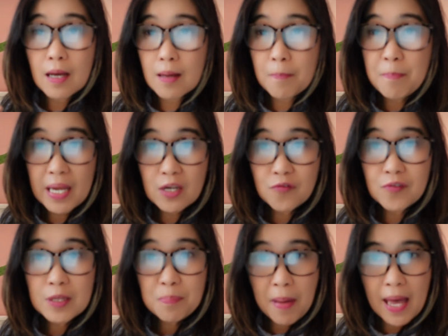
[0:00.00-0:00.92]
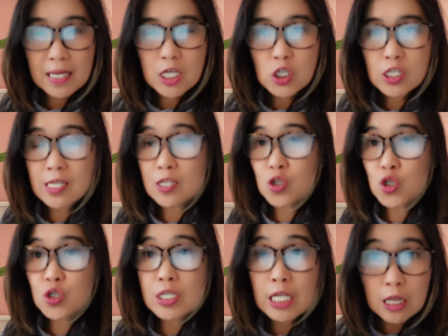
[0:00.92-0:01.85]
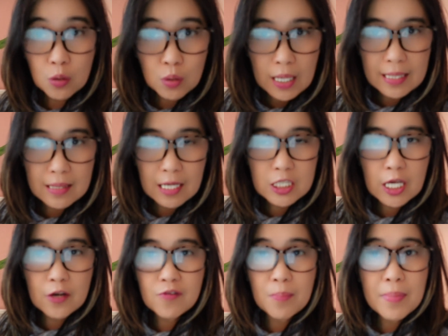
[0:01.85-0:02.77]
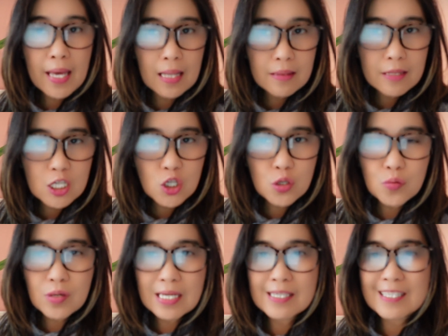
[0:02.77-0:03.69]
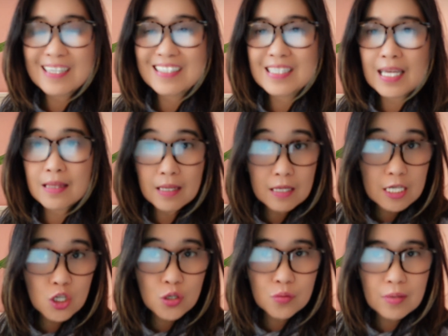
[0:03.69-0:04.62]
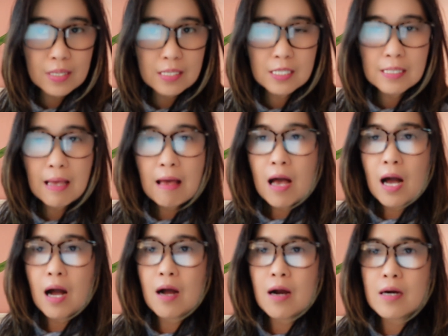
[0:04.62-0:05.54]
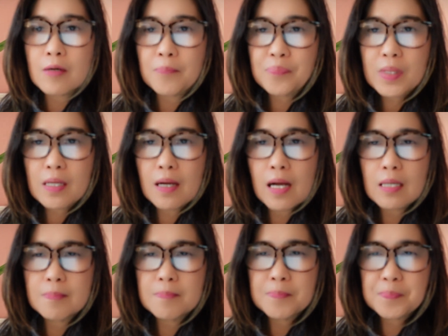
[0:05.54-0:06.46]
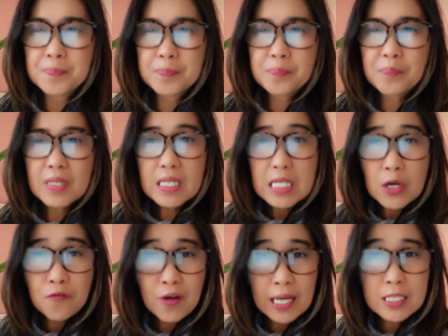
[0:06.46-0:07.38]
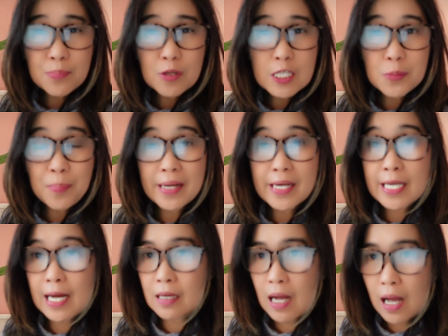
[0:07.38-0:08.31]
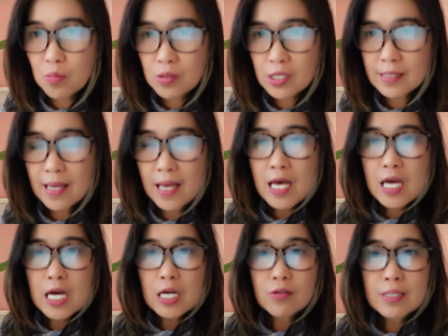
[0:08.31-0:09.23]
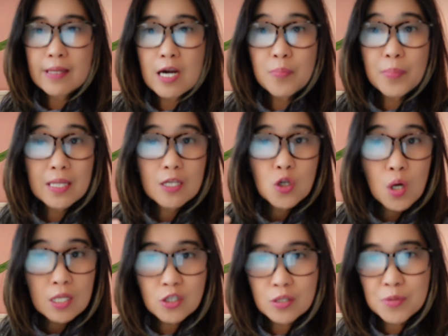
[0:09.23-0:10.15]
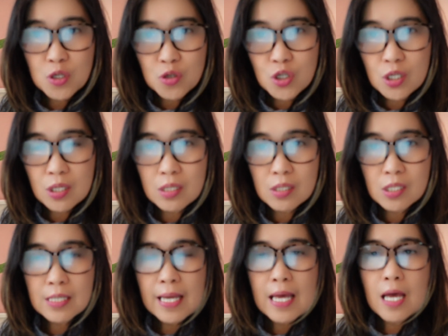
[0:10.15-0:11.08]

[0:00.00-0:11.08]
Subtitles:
benefit package that you should look at aside from health insurance and dental insurance are flexible spending accounts, retirement contributions,